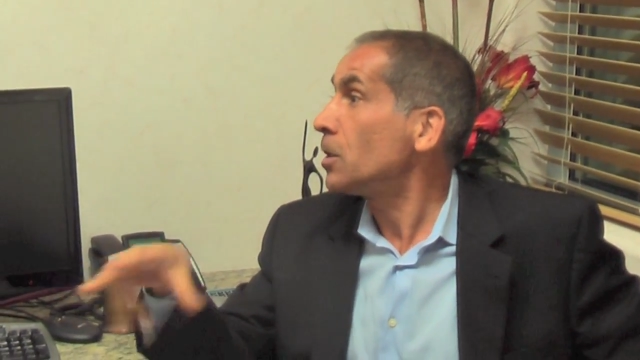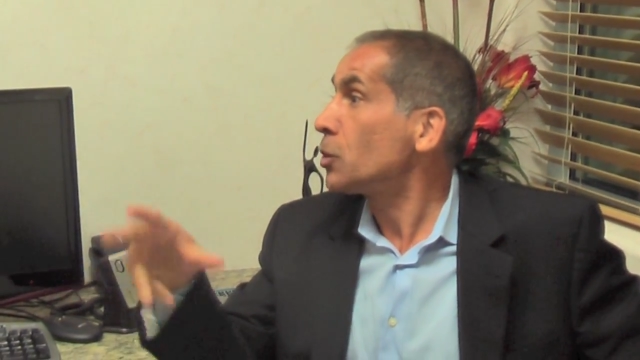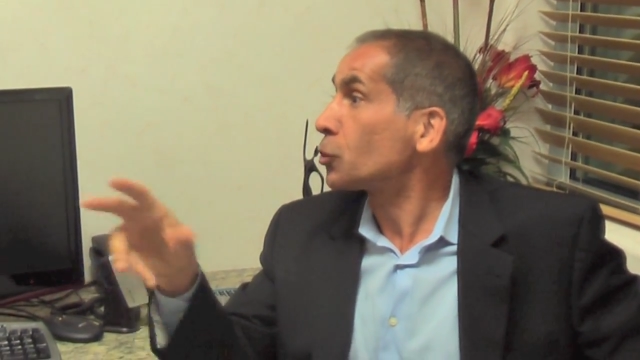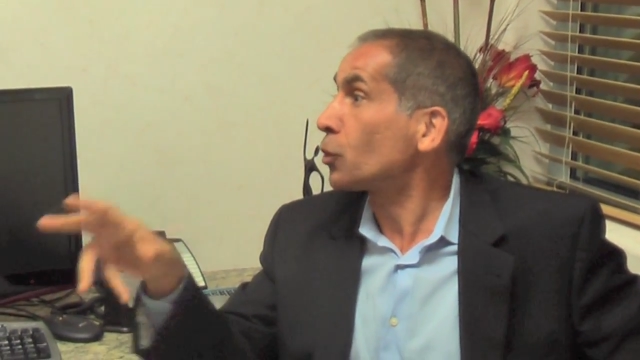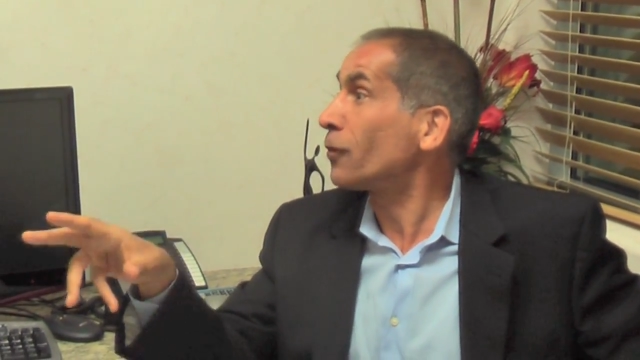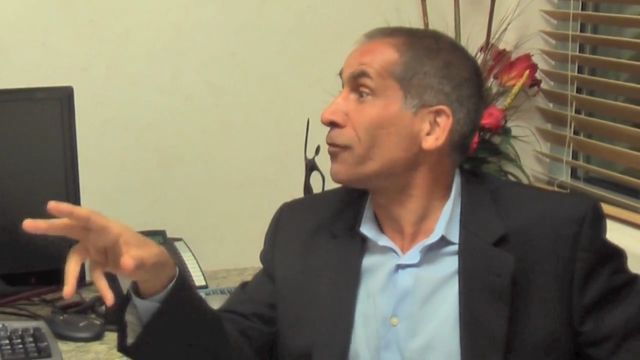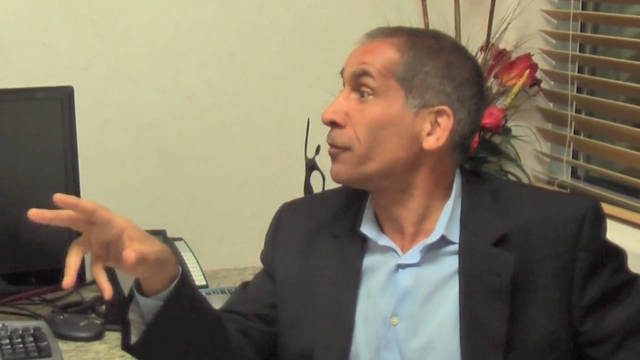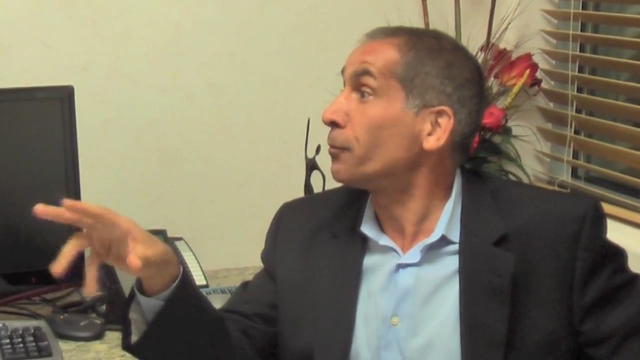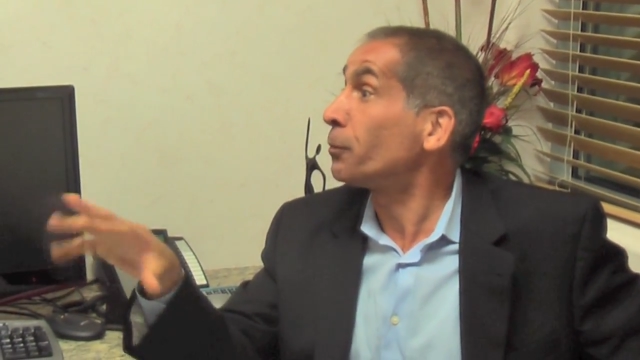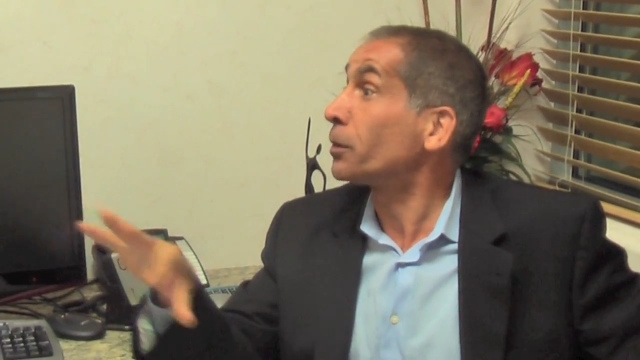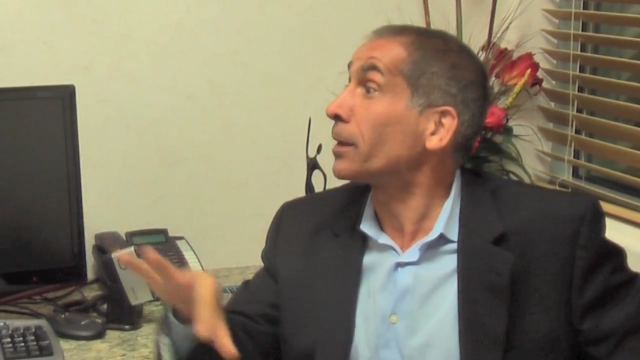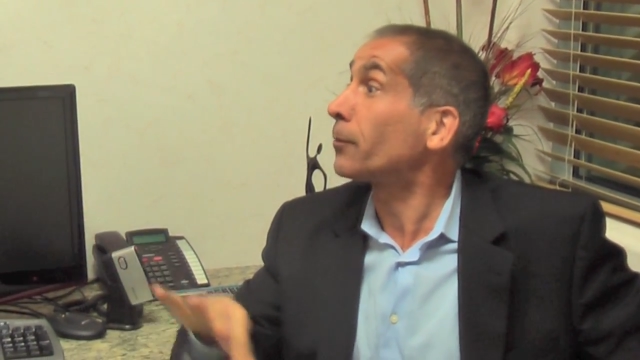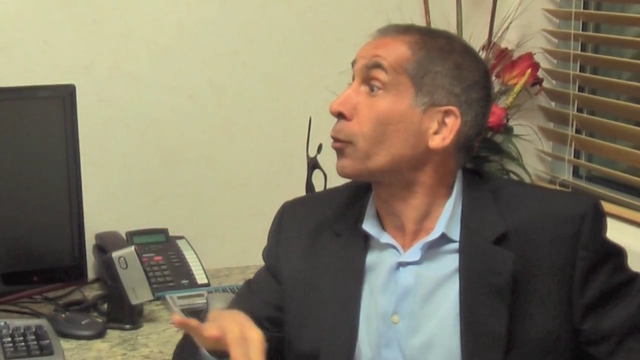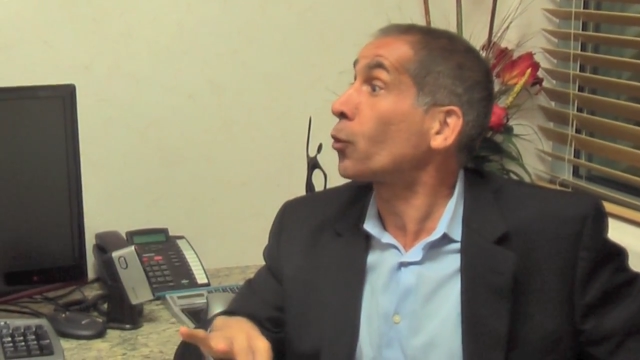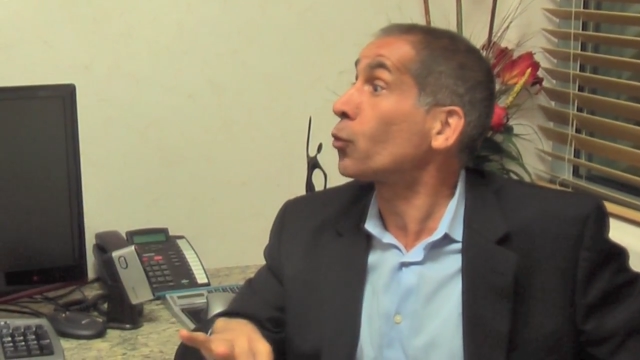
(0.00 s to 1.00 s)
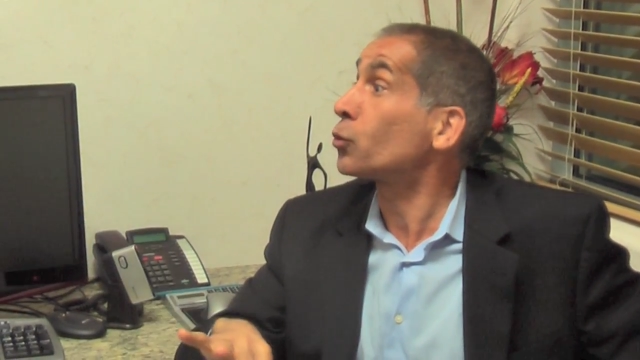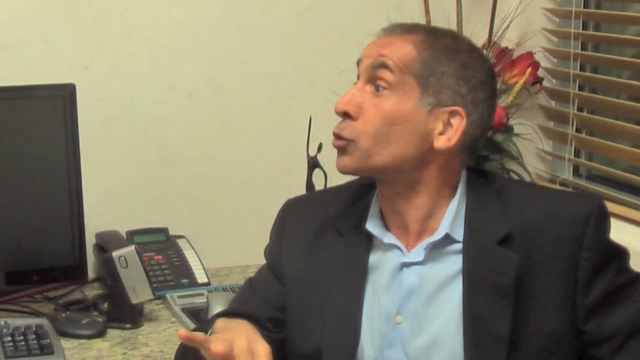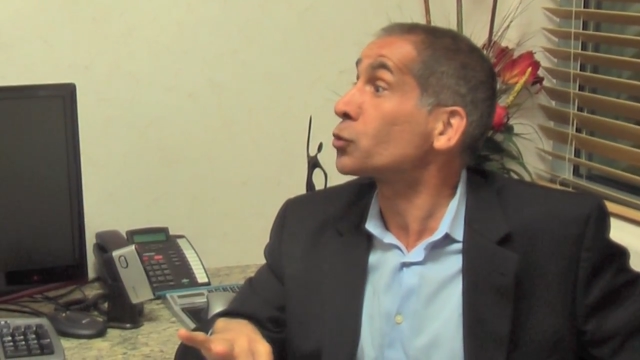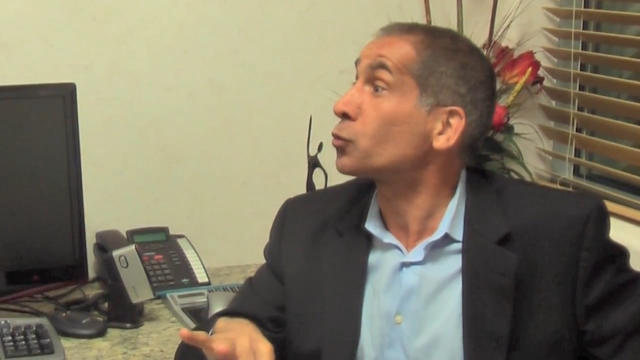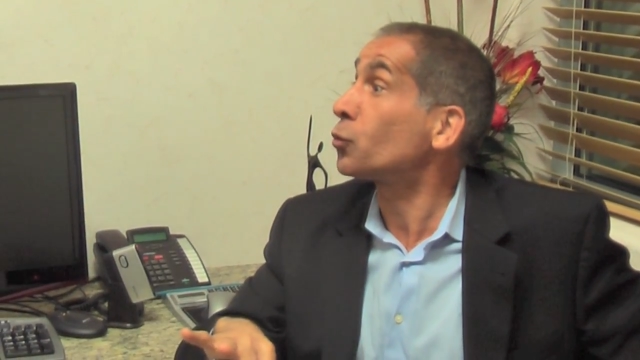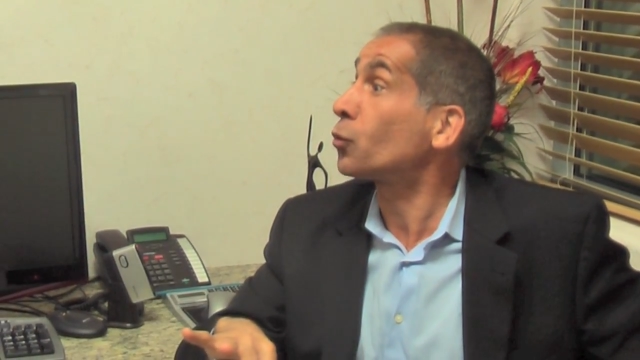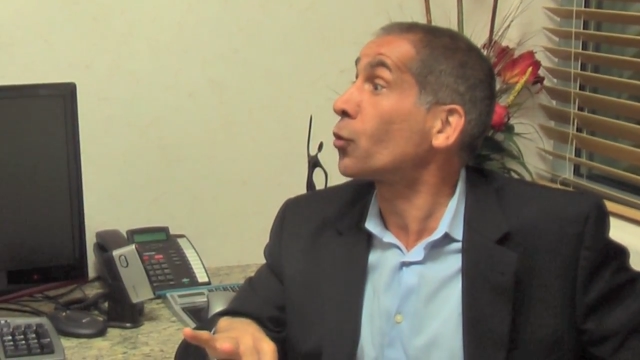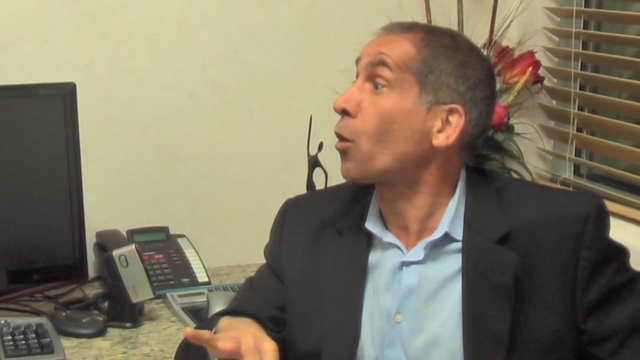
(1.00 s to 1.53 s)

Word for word: So if you put them close to